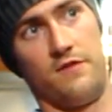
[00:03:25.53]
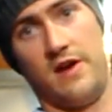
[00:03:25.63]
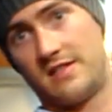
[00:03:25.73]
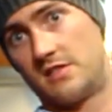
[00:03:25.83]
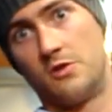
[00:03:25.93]

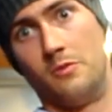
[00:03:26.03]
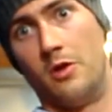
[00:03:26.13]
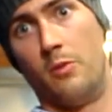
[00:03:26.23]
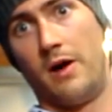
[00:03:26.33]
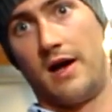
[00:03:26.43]

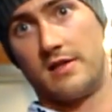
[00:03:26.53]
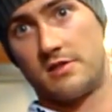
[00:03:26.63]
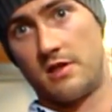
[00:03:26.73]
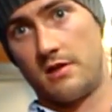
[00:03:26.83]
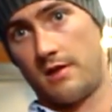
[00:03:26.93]
32mm
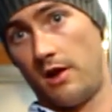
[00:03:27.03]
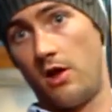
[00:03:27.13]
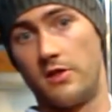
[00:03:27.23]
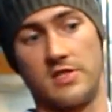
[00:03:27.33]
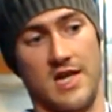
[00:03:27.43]
bars a
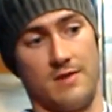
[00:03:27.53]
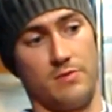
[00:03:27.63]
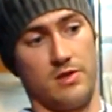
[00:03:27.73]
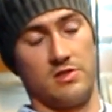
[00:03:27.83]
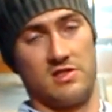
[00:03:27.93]
lot of the
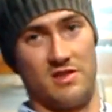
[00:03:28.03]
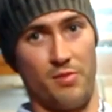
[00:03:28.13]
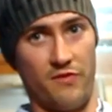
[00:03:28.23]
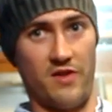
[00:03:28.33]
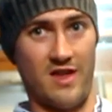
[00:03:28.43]
time because they
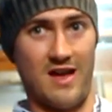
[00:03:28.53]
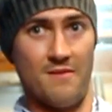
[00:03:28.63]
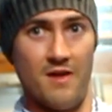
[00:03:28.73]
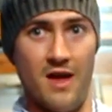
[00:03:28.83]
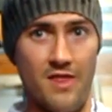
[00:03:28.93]
prefer
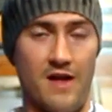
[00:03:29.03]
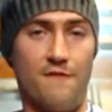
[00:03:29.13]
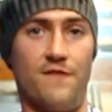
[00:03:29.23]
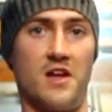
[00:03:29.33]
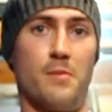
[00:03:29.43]

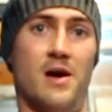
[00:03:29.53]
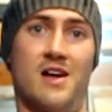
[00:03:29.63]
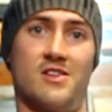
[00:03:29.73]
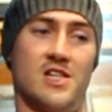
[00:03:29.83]
that thicker bar.